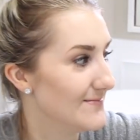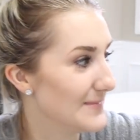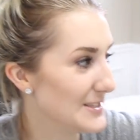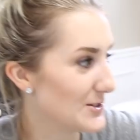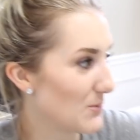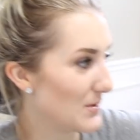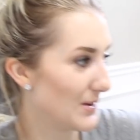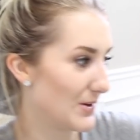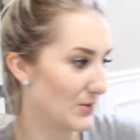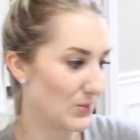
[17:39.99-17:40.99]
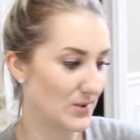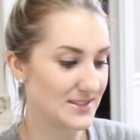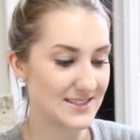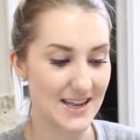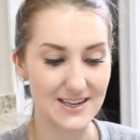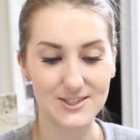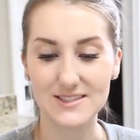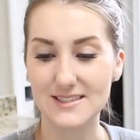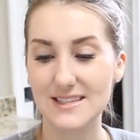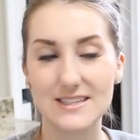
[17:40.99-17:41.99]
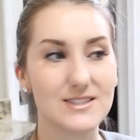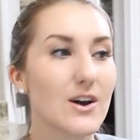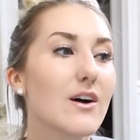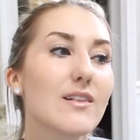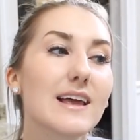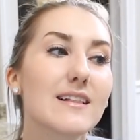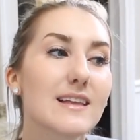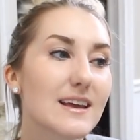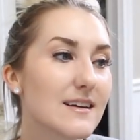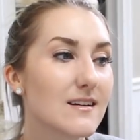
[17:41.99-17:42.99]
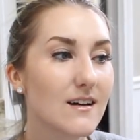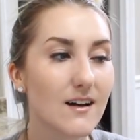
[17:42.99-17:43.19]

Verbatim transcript: my Joe Malone Wood Sage and Sea Salt lately.